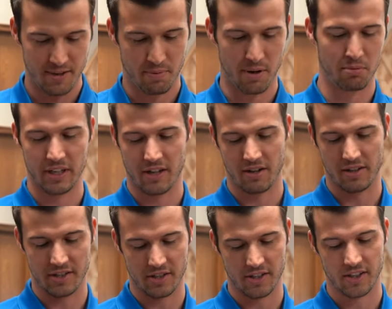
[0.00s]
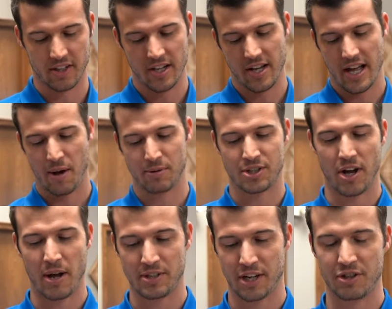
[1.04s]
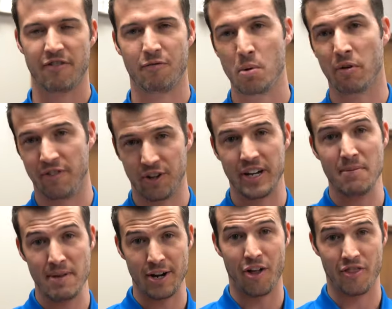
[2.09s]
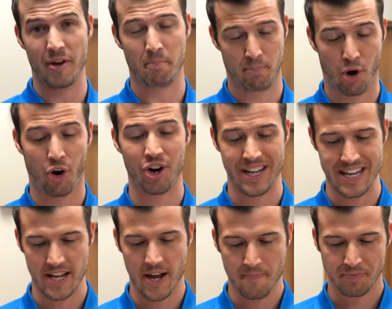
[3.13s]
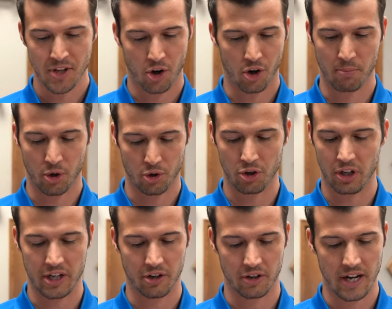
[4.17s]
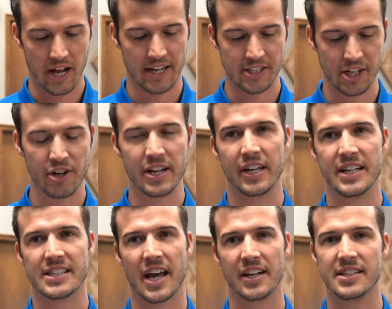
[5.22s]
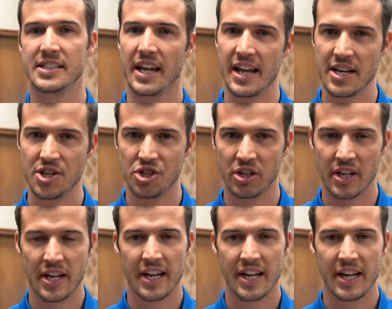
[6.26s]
Probably calling to, we were filling him in on the party earlier. I can tell you, it's got a stage.